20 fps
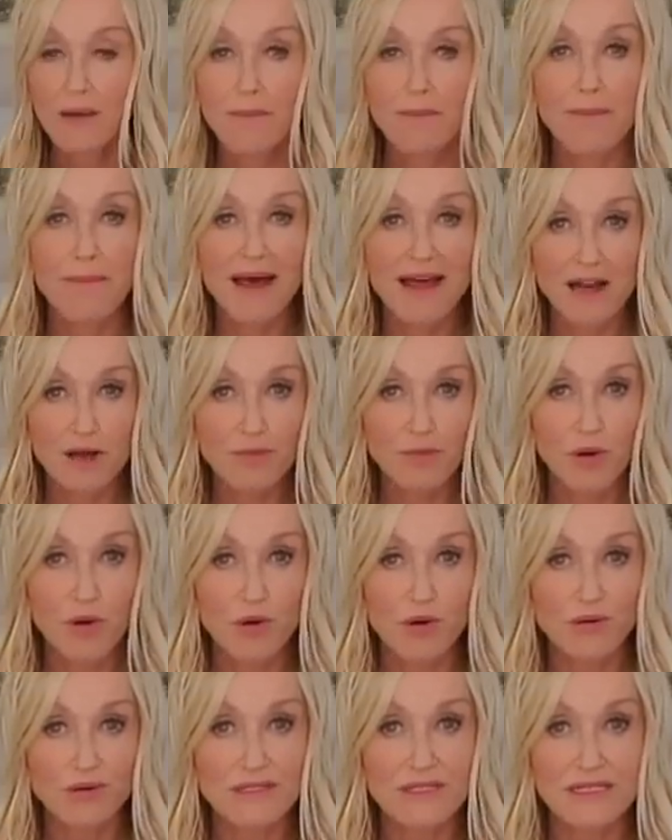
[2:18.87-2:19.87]

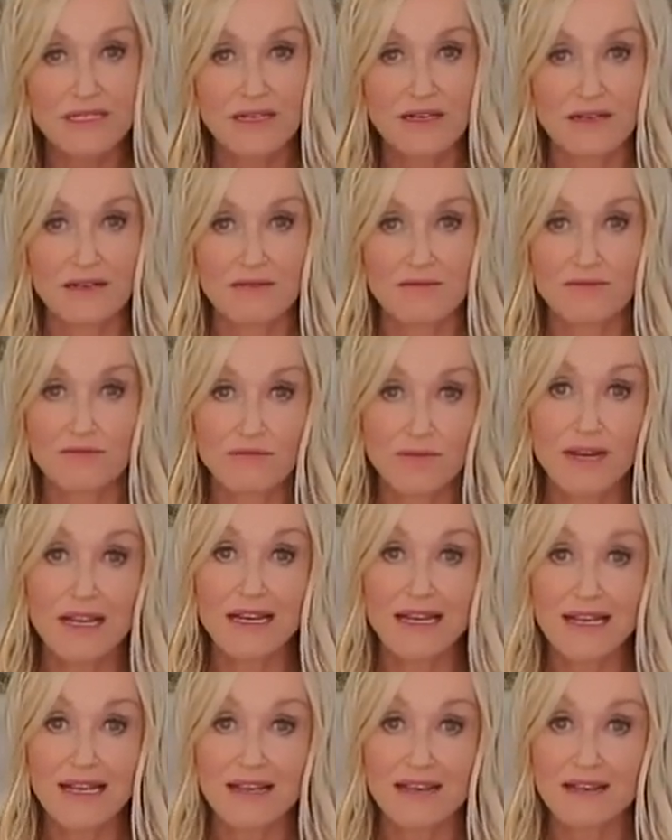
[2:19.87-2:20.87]
menopause can
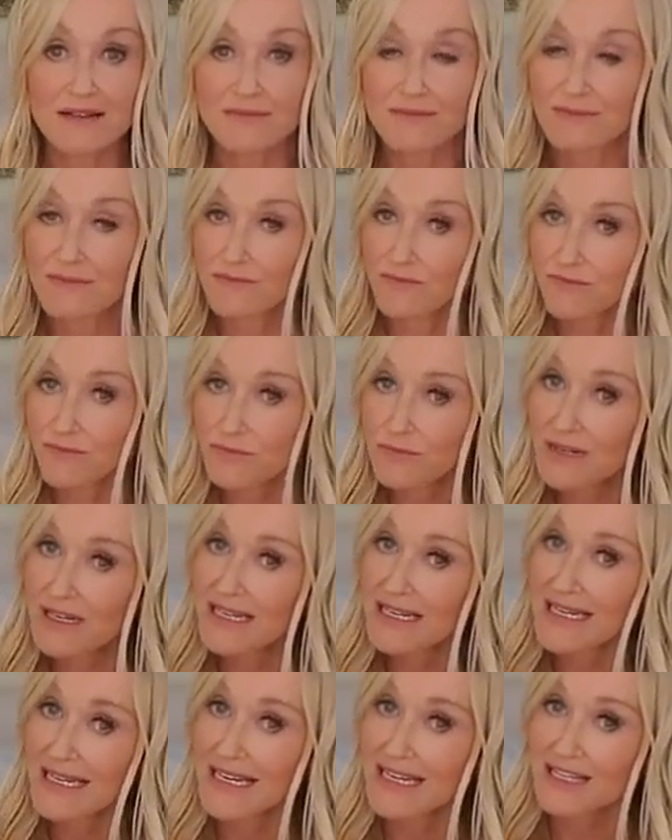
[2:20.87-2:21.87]
really
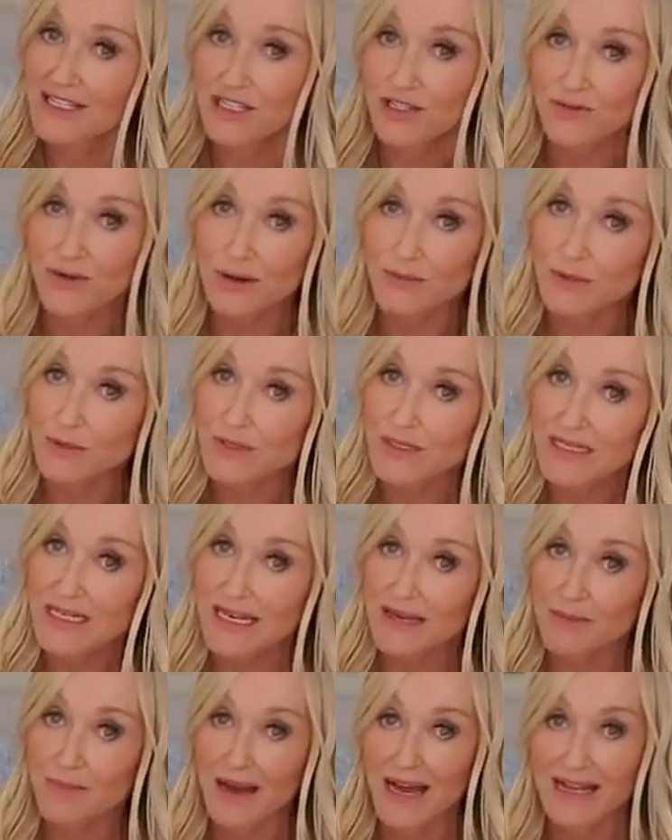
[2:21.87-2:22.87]
interrupt your
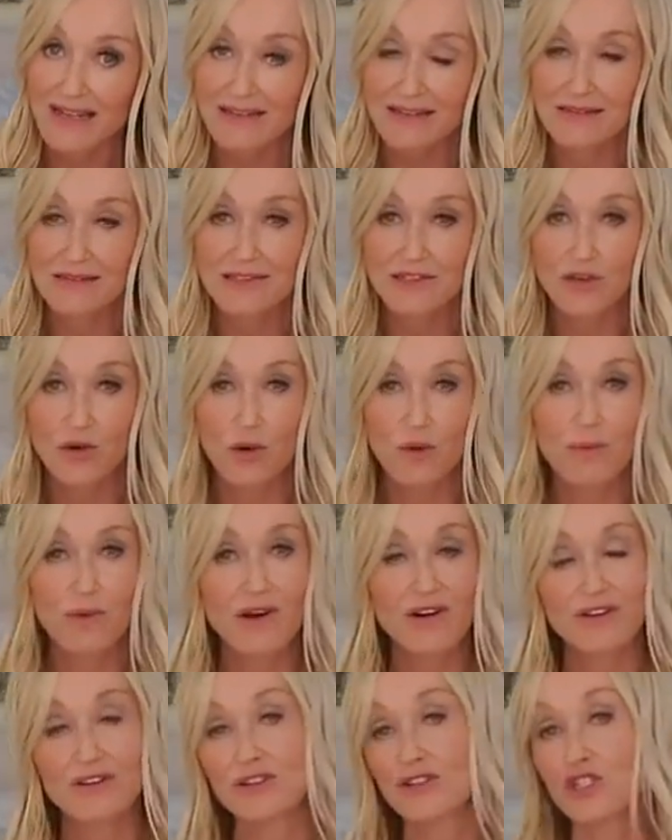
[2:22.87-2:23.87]
sleep patterns,
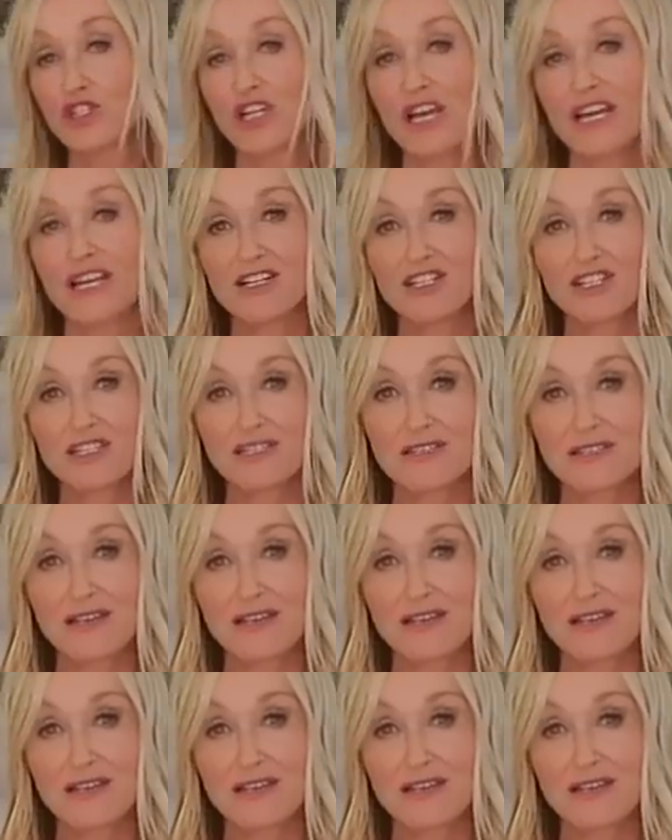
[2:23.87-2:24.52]
hormonal changes.